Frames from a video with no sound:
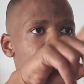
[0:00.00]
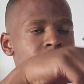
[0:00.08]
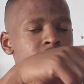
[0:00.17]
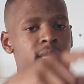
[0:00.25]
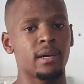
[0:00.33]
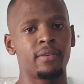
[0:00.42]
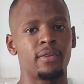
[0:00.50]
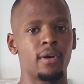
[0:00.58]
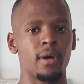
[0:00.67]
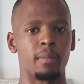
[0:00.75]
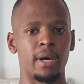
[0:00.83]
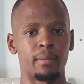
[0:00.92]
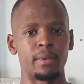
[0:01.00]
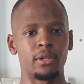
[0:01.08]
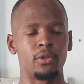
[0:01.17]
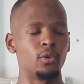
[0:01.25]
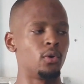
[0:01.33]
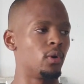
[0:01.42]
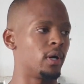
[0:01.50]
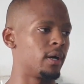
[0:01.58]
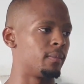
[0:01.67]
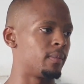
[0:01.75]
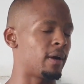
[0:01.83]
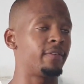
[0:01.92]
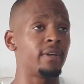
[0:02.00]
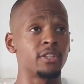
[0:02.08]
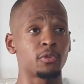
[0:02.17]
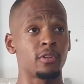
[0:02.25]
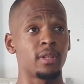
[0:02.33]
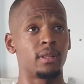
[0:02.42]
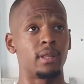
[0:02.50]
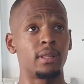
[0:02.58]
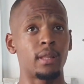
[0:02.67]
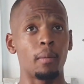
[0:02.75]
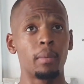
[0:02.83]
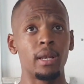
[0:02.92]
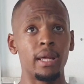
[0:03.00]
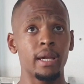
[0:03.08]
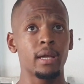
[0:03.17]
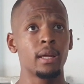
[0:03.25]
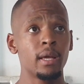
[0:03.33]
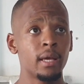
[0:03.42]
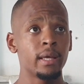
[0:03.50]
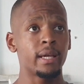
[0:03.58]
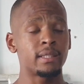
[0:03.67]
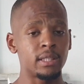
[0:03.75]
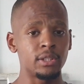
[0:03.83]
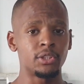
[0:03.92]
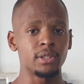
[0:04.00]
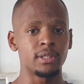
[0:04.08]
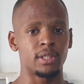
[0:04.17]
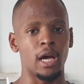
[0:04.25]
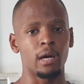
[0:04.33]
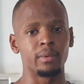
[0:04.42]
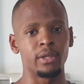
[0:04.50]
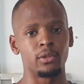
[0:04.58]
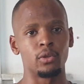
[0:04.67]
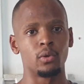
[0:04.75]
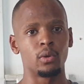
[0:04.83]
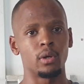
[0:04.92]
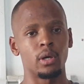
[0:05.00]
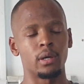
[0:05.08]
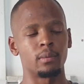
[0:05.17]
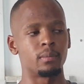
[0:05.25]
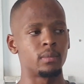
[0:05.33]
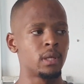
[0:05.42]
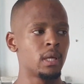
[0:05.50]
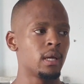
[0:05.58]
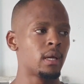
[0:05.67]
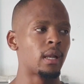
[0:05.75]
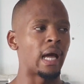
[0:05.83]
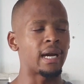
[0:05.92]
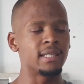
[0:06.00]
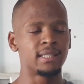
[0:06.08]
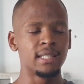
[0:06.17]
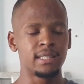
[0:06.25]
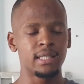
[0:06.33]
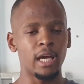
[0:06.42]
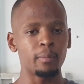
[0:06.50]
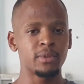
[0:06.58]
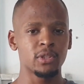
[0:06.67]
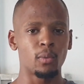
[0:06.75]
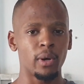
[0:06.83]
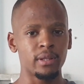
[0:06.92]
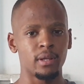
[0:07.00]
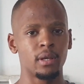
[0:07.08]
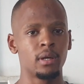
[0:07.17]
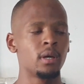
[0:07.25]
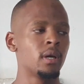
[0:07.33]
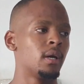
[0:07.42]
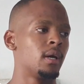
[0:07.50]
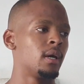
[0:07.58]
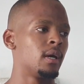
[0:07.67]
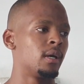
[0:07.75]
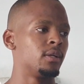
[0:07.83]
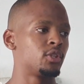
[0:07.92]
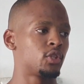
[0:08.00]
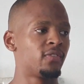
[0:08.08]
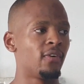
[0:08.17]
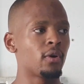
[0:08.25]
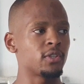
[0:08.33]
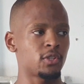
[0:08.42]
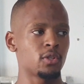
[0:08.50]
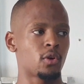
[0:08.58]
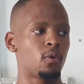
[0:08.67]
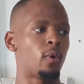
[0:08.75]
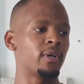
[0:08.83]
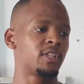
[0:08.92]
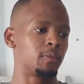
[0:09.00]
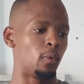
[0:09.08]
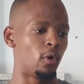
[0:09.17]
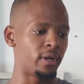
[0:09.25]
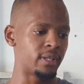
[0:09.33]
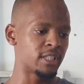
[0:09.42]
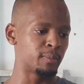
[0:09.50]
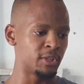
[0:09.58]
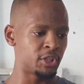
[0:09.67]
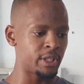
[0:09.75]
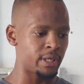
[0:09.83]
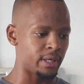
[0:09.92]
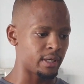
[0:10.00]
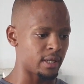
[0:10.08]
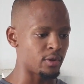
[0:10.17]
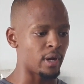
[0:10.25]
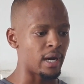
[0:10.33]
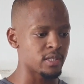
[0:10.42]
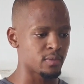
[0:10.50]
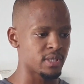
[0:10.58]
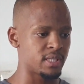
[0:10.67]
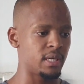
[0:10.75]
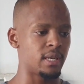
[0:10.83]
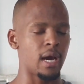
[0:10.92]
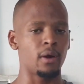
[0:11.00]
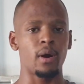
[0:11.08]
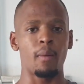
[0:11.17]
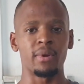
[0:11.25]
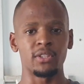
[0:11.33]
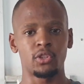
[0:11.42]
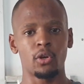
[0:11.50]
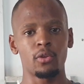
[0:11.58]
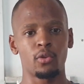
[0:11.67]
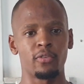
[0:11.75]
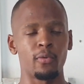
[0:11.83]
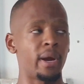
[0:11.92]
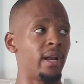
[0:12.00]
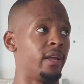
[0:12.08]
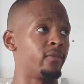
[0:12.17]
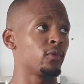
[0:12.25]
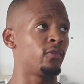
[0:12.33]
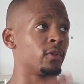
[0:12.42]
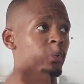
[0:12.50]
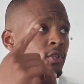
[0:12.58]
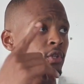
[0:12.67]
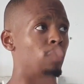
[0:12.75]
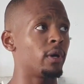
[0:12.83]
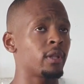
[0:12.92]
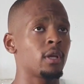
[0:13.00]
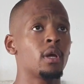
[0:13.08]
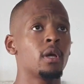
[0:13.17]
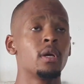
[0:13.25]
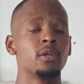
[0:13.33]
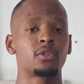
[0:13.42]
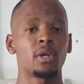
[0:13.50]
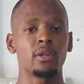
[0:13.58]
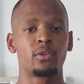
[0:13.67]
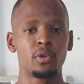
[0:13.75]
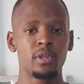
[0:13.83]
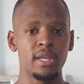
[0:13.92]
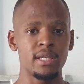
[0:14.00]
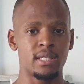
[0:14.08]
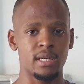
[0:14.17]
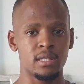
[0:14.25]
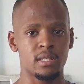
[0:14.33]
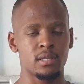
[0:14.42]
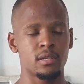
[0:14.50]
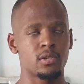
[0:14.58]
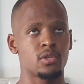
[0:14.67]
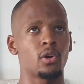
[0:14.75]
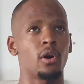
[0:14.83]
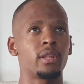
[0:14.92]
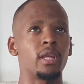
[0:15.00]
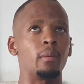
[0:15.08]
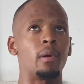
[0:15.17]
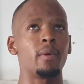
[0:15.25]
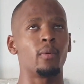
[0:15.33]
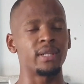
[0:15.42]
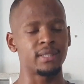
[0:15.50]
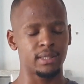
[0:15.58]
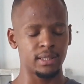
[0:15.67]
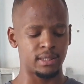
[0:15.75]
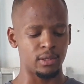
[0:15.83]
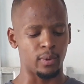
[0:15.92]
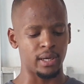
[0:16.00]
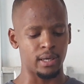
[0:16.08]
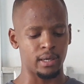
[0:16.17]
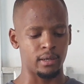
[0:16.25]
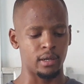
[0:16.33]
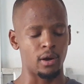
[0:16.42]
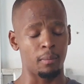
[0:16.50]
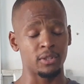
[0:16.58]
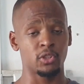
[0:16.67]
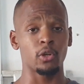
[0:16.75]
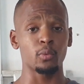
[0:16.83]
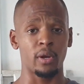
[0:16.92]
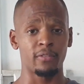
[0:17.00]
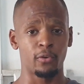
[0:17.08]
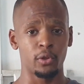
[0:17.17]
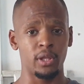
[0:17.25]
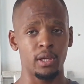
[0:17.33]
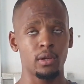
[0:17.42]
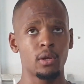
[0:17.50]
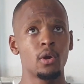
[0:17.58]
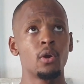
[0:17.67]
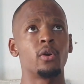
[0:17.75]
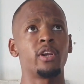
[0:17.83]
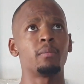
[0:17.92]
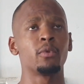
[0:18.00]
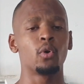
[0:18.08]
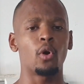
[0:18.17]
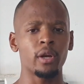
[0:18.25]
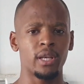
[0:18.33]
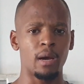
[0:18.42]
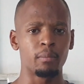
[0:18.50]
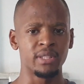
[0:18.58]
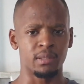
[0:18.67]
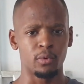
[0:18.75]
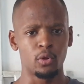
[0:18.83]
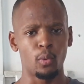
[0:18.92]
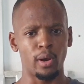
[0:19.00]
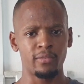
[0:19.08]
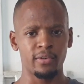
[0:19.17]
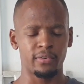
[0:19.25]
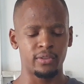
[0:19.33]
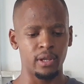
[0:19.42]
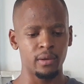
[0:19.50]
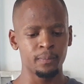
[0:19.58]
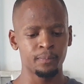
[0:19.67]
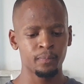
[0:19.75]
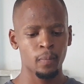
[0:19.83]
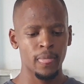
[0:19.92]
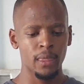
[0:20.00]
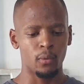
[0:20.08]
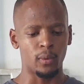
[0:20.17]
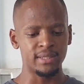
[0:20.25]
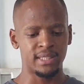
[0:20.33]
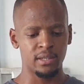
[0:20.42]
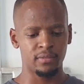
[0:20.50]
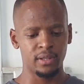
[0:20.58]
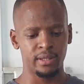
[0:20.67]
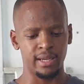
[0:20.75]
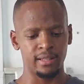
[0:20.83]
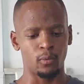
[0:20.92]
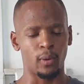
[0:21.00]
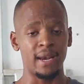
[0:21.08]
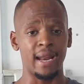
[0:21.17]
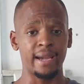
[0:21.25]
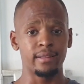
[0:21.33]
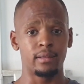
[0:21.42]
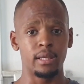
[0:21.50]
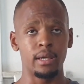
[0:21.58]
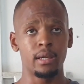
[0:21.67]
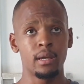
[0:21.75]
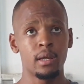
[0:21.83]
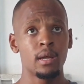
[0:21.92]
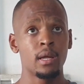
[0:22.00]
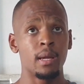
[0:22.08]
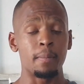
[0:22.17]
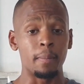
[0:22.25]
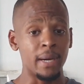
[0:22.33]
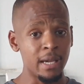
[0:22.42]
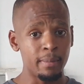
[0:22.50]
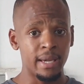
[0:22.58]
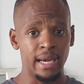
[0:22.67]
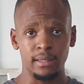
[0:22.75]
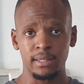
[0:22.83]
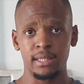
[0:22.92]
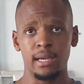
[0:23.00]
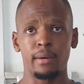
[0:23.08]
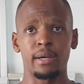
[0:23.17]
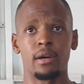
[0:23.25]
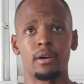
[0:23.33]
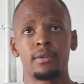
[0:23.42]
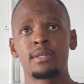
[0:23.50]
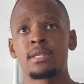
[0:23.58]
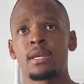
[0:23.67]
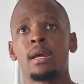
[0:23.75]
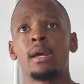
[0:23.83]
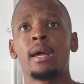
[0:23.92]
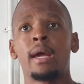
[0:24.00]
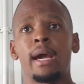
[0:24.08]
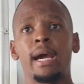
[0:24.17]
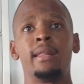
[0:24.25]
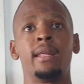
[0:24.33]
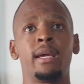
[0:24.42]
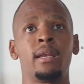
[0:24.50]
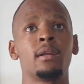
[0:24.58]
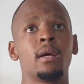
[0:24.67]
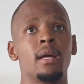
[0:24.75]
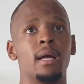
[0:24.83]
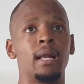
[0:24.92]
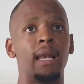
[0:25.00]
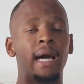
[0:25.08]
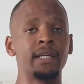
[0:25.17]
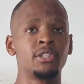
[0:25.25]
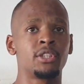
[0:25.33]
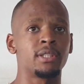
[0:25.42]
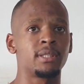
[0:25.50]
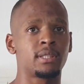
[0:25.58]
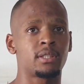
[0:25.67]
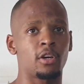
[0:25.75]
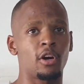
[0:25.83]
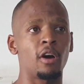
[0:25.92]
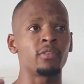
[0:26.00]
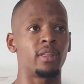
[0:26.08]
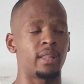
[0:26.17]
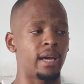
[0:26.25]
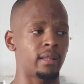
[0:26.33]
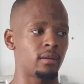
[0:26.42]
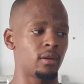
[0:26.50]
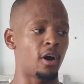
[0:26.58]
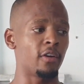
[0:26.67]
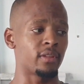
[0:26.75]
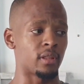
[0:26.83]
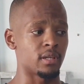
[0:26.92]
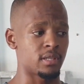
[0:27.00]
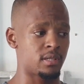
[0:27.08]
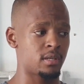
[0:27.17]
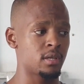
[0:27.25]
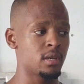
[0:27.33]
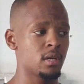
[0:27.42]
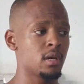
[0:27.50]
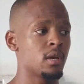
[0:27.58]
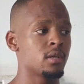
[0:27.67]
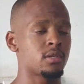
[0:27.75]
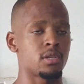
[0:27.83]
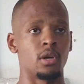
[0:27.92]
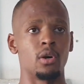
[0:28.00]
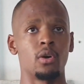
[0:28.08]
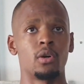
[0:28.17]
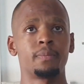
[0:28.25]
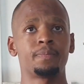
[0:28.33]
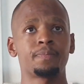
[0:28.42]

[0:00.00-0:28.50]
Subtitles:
the leg stuff. But I'm gonna do, I finished with the double leg extensions. Now I'm gonna do like a sissy type squat, just to focus on the quads more on this machine here that you guys will see now. I'm gonna start with where I left off on the squat. So I'll do 3 sets starting maybe 161. No, I'm gonna start 140. When I'm gonna do odd numbers, I'm gonna do 150, 170, and then 190. Maybe I'll see how it goes. And then lunges after that, after this. So